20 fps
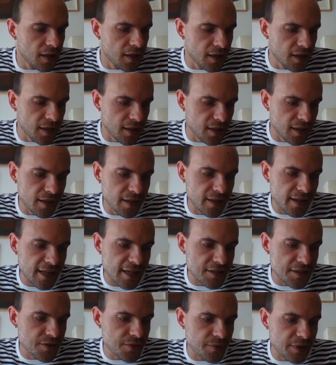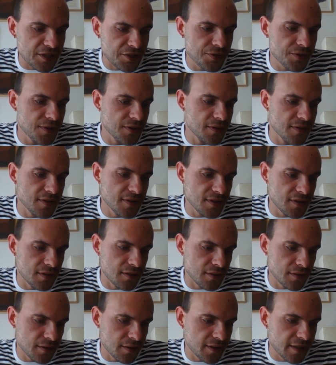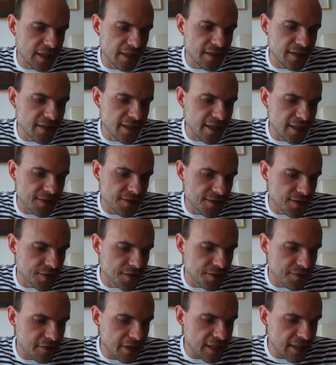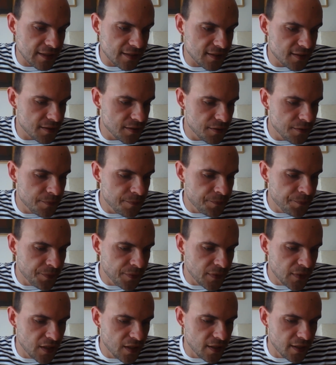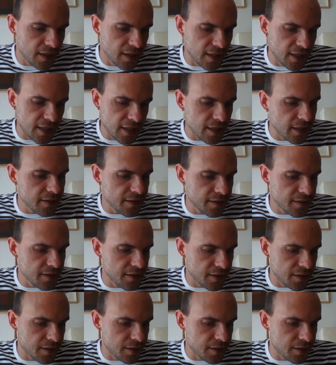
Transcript: ask questions and get the answers fast. And